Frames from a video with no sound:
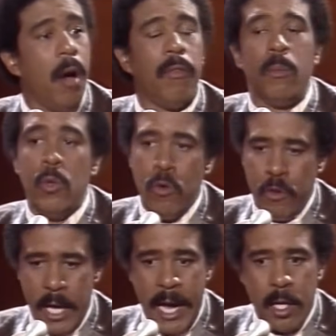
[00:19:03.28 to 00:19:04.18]
from
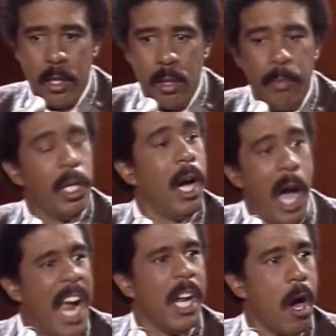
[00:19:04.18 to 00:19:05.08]
Louisiana done put a
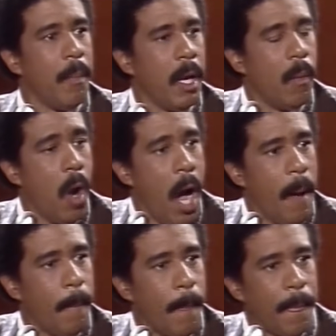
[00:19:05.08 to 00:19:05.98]
height on me,
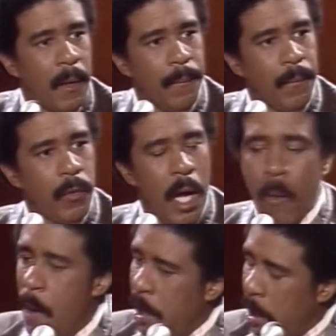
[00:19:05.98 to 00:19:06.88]
boy. So I
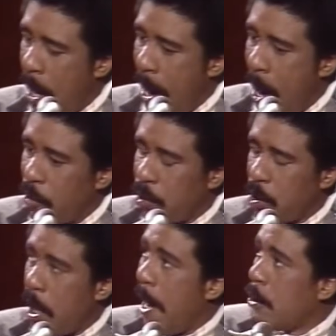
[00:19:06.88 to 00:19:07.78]
went in the house.
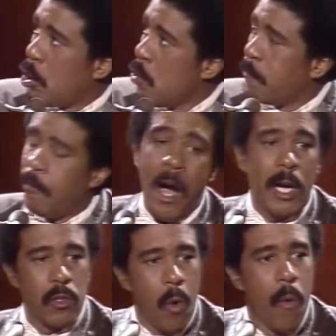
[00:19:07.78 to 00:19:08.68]
She had 2
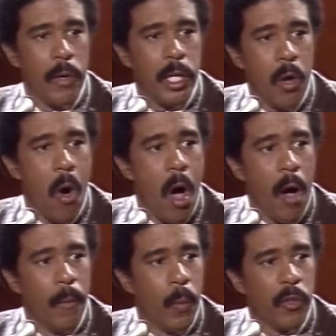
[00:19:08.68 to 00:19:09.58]
forks over the
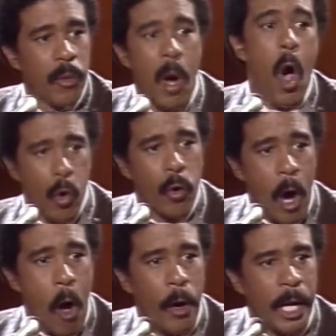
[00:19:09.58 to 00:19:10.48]
door with some okra
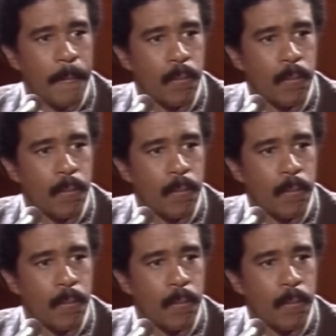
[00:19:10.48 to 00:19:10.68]
on it.